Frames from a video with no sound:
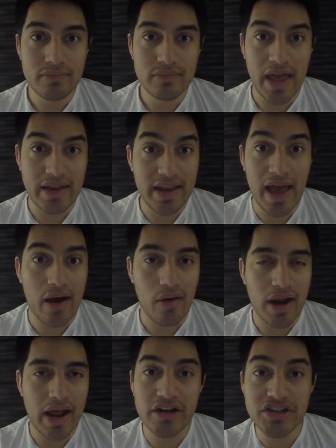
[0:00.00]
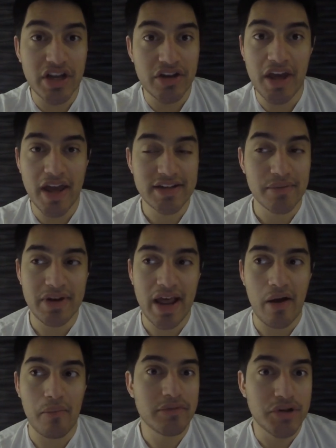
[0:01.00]
like now. And I understand you can't tell me
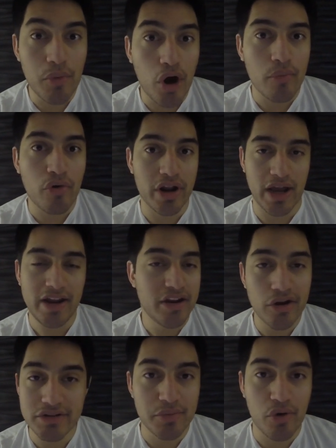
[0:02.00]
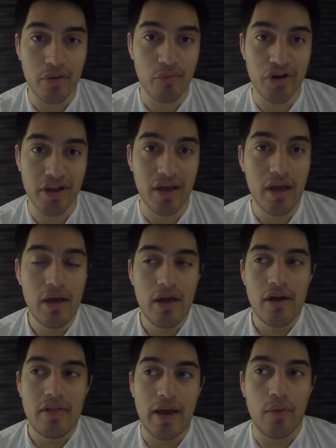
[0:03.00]
now. Tomorrow morning. I need to know tomorrow morning
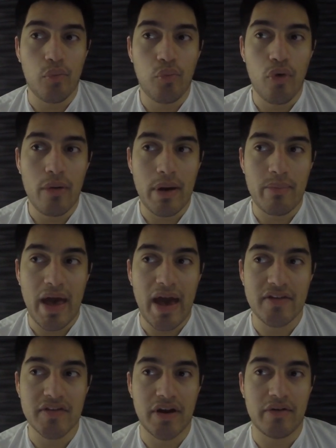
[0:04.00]
like where my bags are.